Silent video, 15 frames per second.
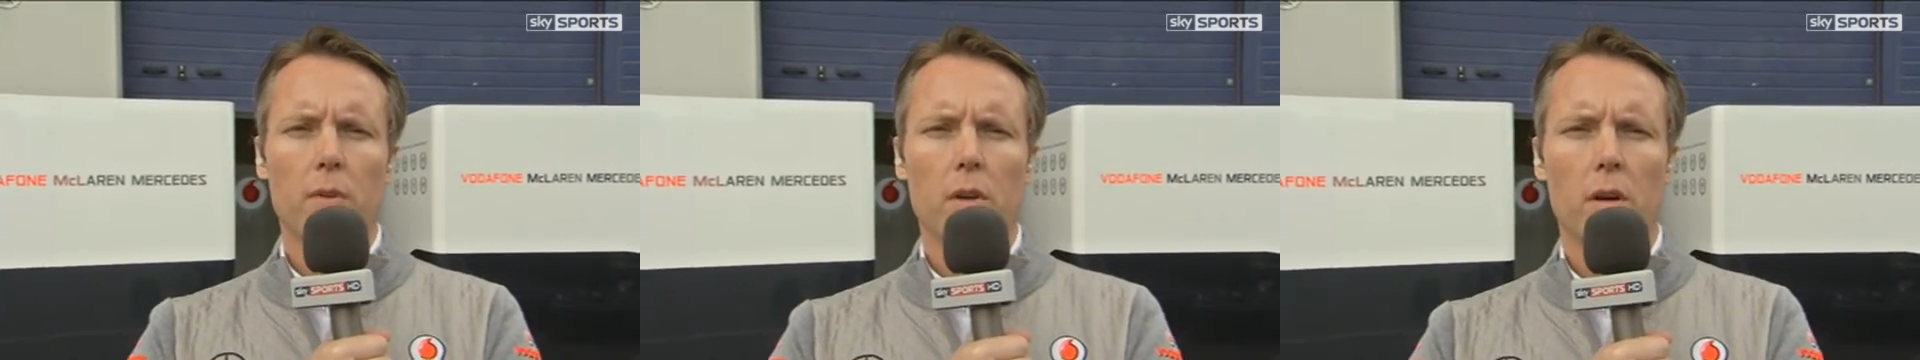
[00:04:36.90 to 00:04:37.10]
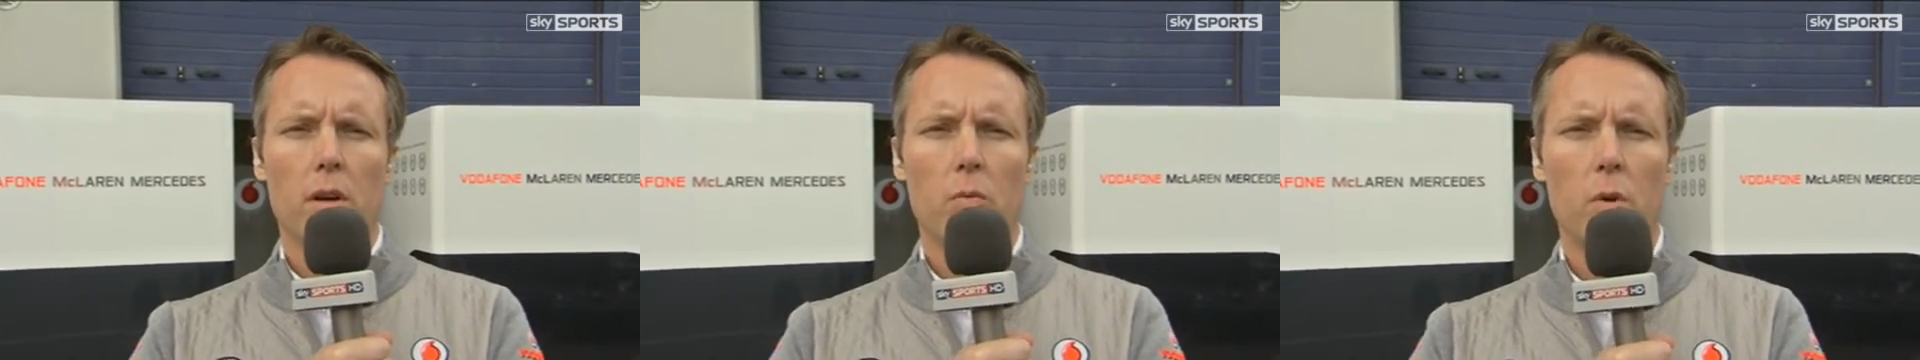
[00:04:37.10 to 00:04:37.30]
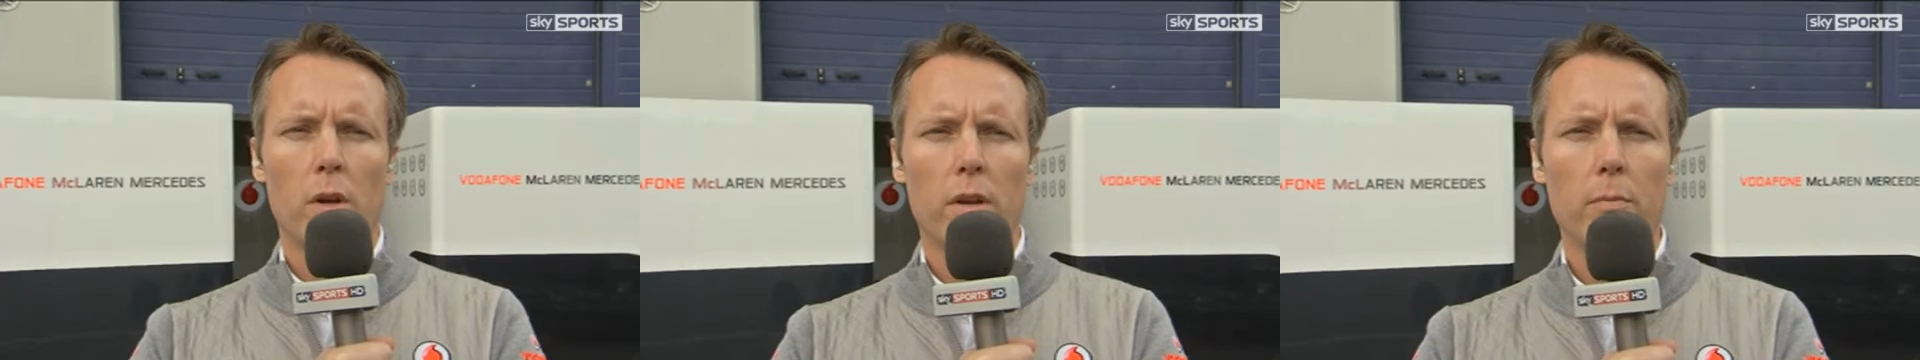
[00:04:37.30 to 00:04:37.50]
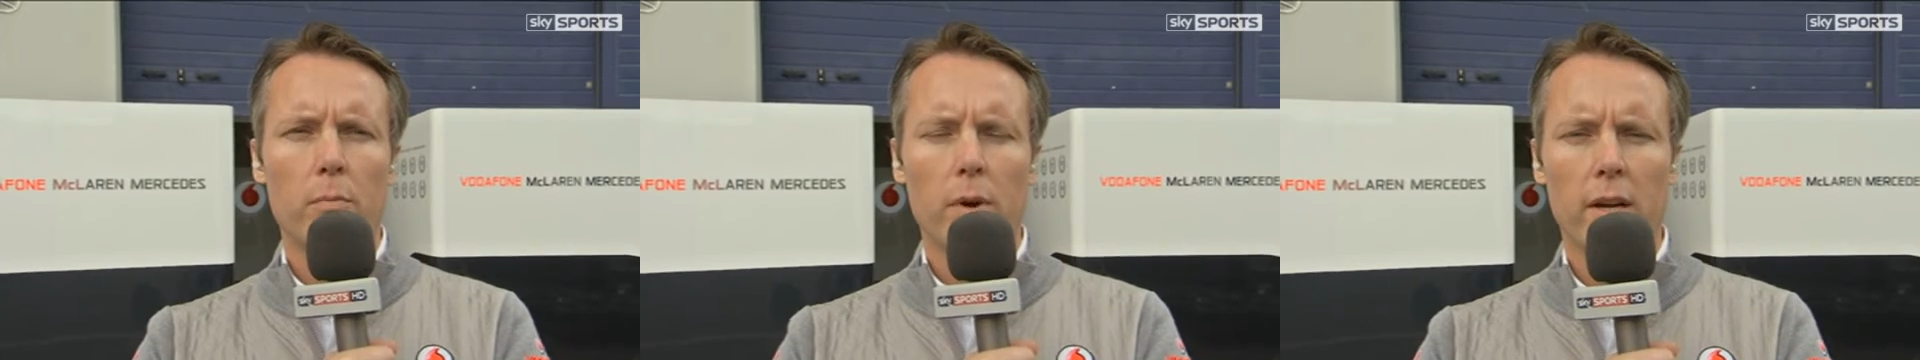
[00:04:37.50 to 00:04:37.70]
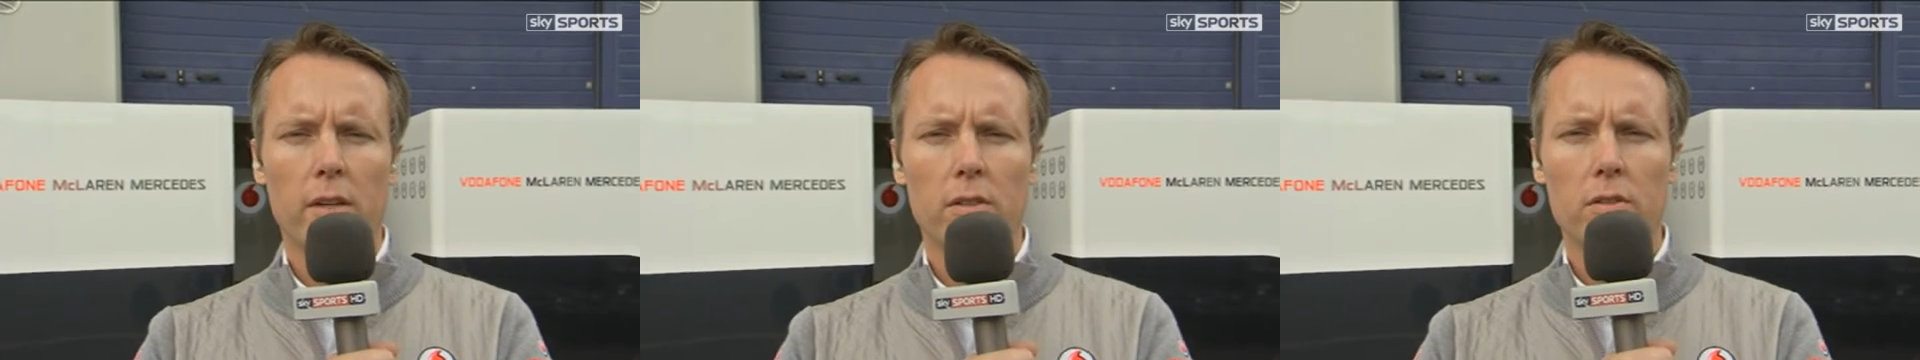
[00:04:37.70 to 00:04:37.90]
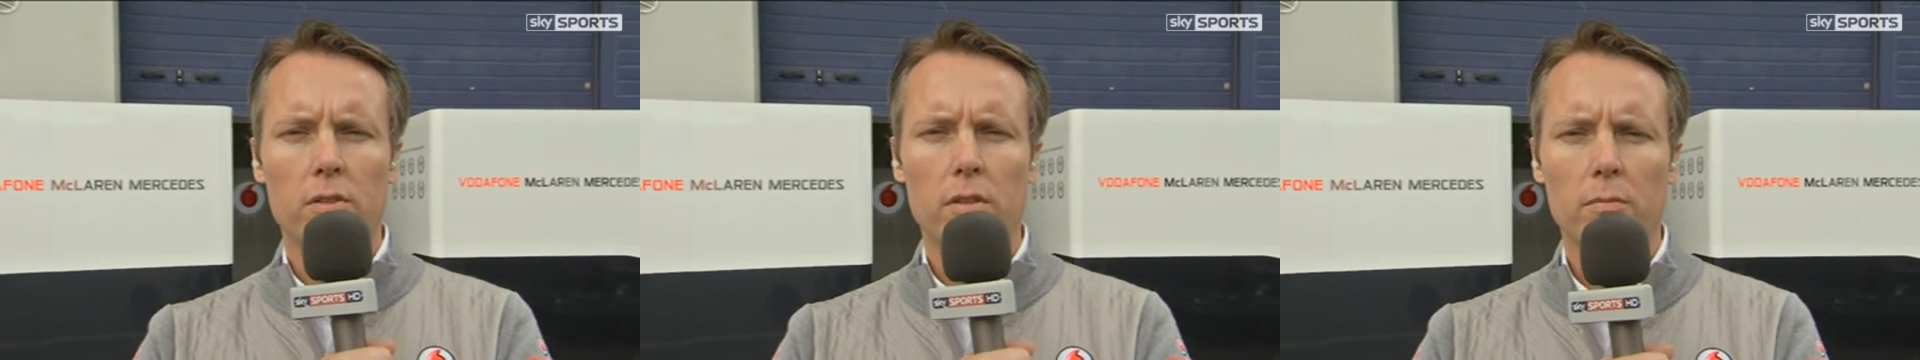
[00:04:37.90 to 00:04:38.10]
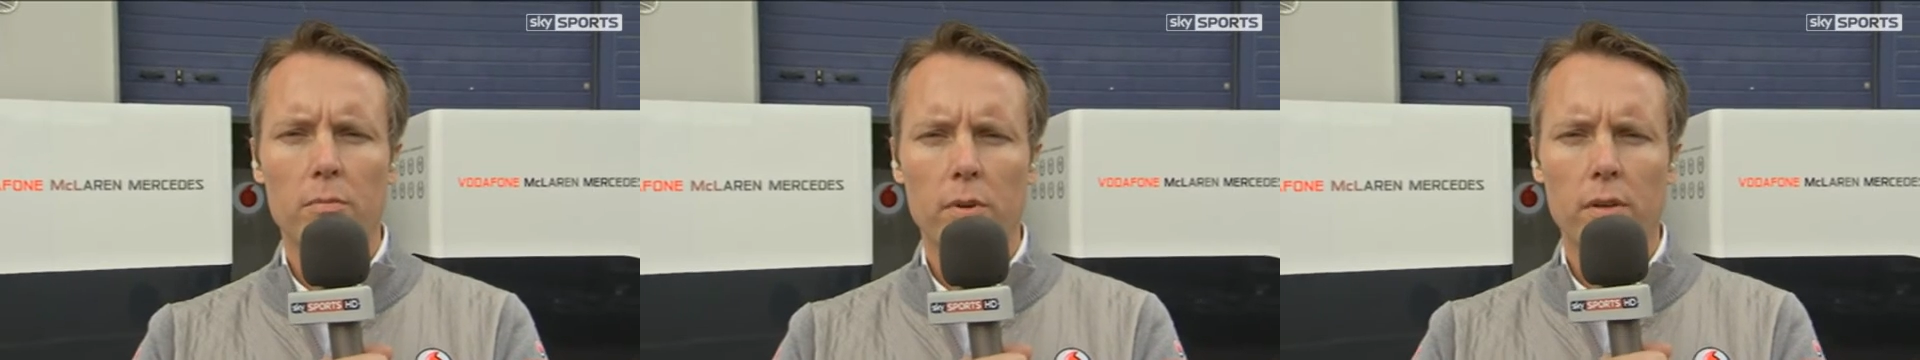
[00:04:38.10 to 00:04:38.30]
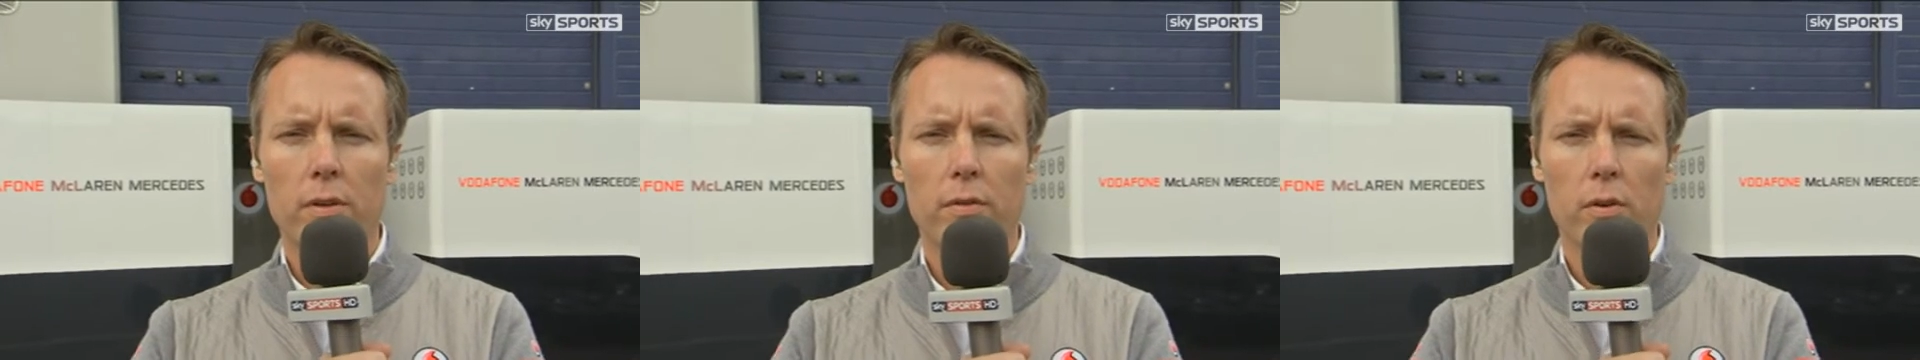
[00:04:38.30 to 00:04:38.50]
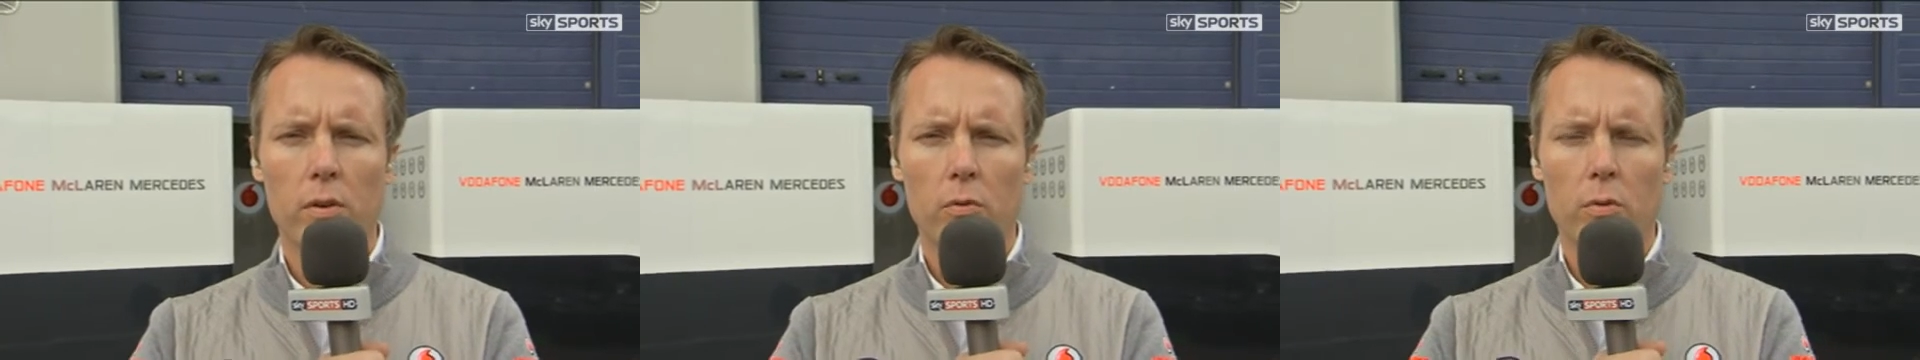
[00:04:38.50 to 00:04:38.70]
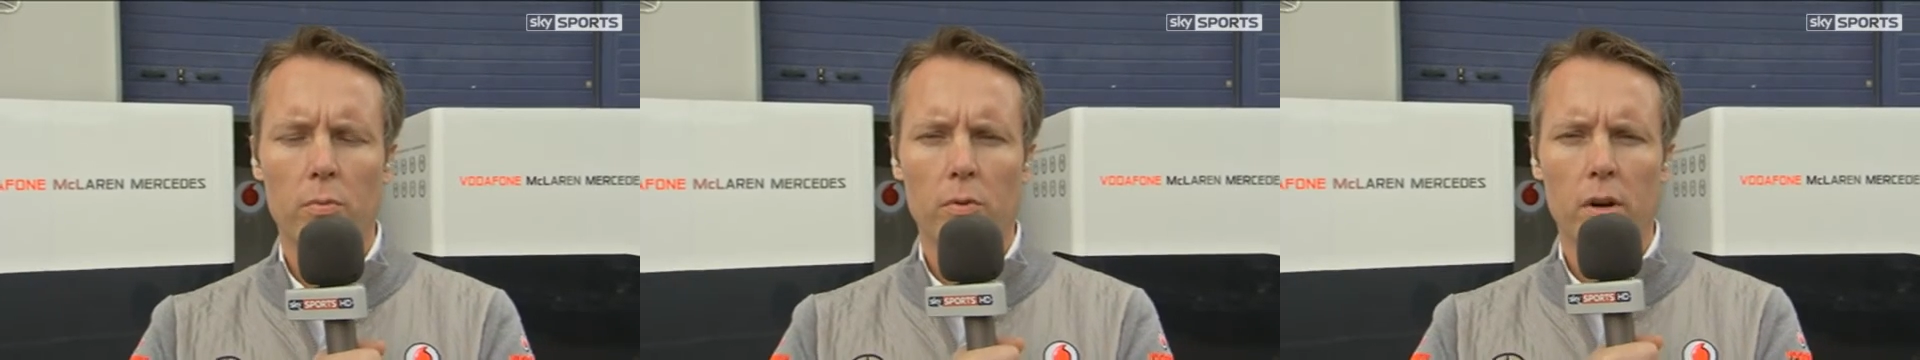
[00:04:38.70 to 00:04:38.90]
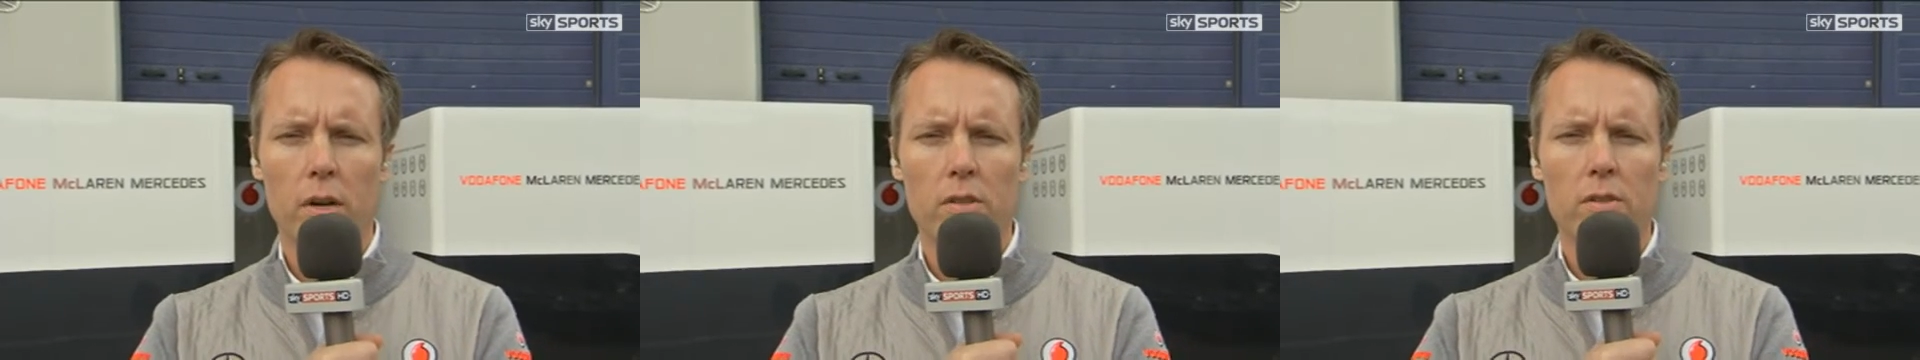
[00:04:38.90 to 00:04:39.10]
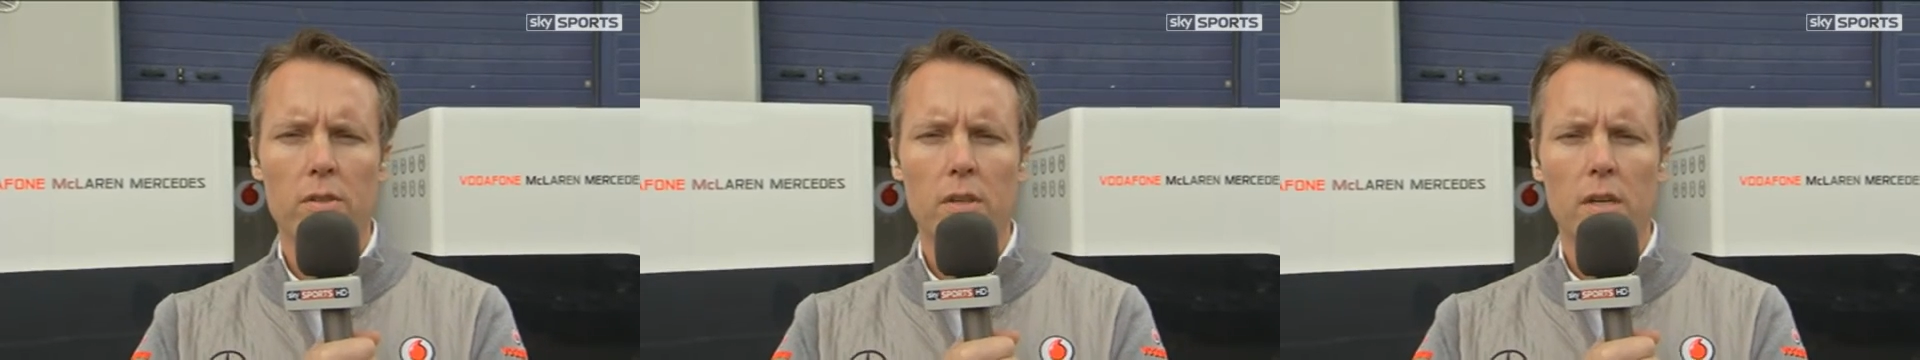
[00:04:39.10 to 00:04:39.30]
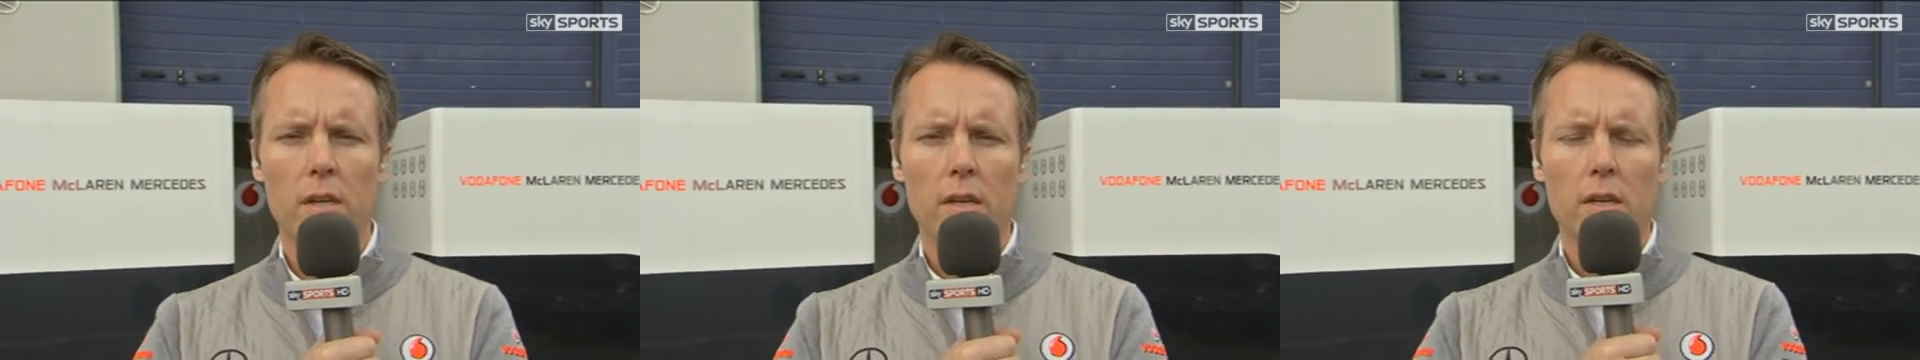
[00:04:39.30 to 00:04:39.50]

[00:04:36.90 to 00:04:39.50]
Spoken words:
One in practice in P3 with Perez,